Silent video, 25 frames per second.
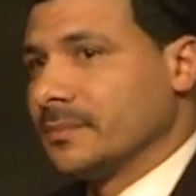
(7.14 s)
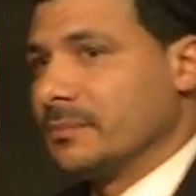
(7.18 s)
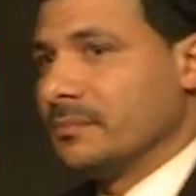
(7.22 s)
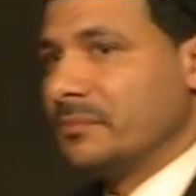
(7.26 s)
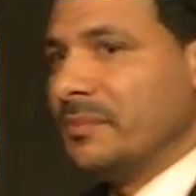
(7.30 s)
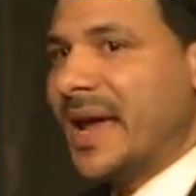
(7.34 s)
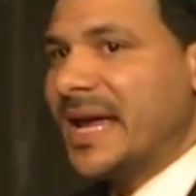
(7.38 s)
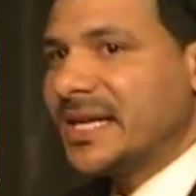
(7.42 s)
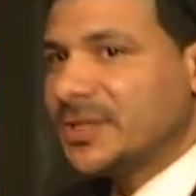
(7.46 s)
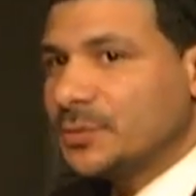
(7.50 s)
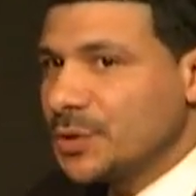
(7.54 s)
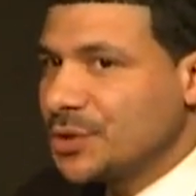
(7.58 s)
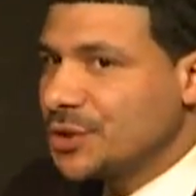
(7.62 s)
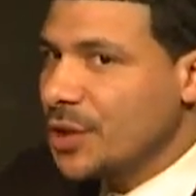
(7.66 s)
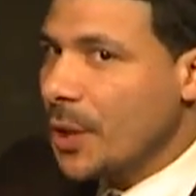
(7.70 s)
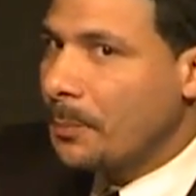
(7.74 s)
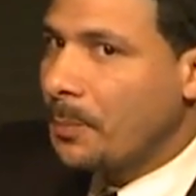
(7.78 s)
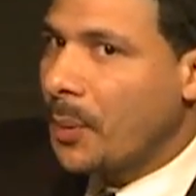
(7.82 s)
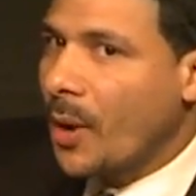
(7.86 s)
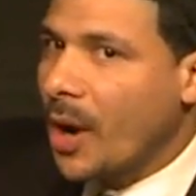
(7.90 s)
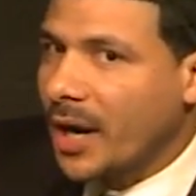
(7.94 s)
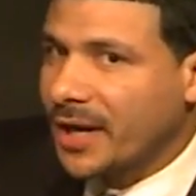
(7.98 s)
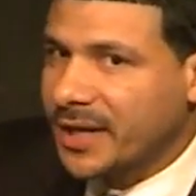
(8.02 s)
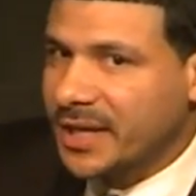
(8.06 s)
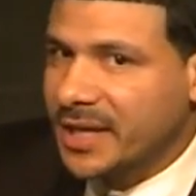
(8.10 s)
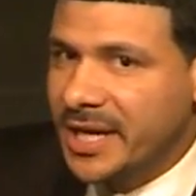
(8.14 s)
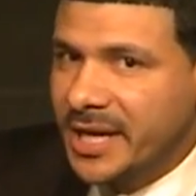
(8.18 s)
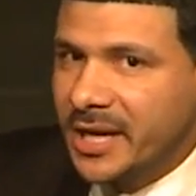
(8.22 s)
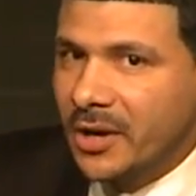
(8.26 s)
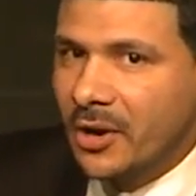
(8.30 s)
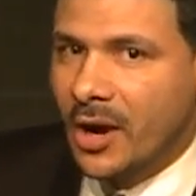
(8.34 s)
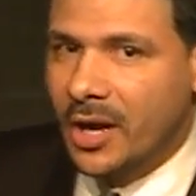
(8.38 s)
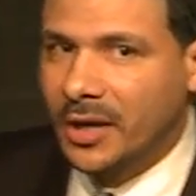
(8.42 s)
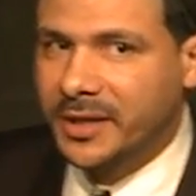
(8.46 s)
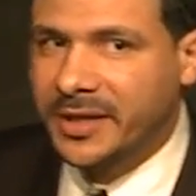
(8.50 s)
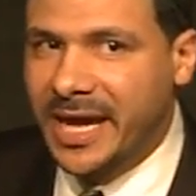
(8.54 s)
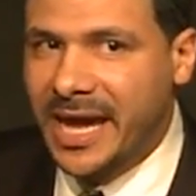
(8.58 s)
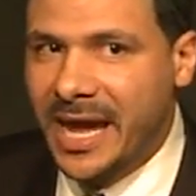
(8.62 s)
mess with your parking here
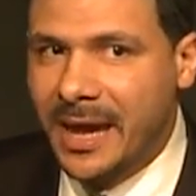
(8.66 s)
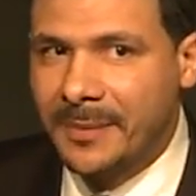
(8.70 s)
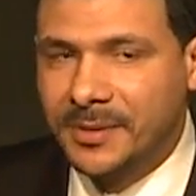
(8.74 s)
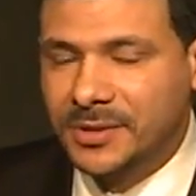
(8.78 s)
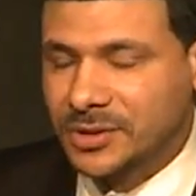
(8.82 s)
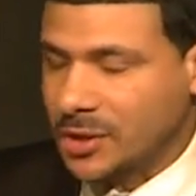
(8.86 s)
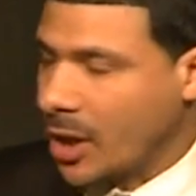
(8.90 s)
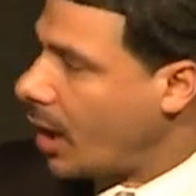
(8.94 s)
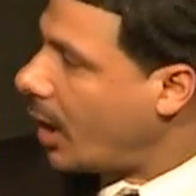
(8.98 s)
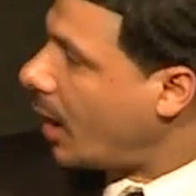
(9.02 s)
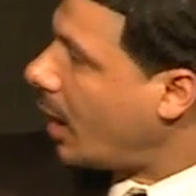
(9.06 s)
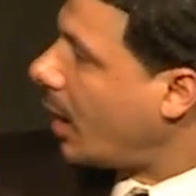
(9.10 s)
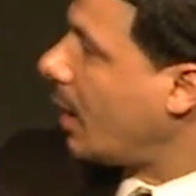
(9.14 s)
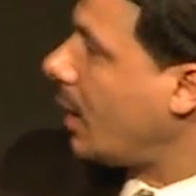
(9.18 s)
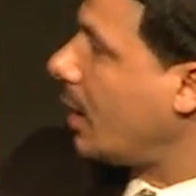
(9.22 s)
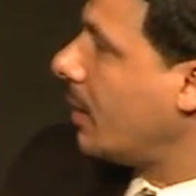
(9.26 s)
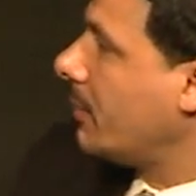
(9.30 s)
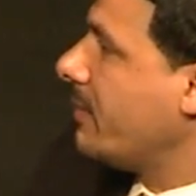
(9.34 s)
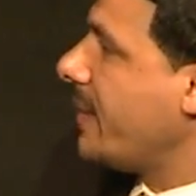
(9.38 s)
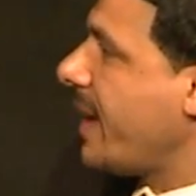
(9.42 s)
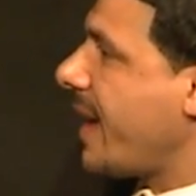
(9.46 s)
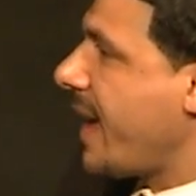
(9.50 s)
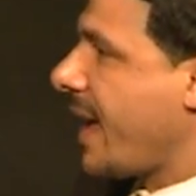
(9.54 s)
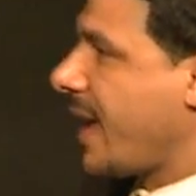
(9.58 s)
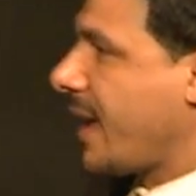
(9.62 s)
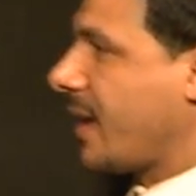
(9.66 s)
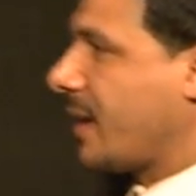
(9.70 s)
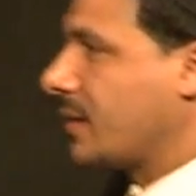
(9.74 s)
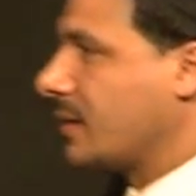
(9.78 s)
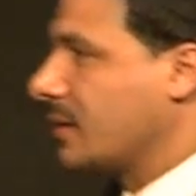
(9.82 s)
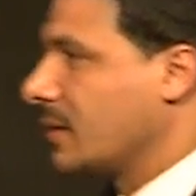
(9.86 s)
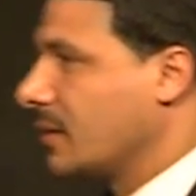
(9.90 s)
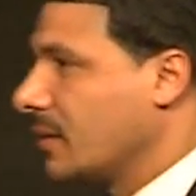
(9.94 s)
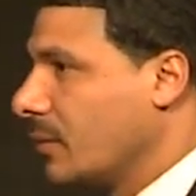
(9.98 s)
on campus. Oh man,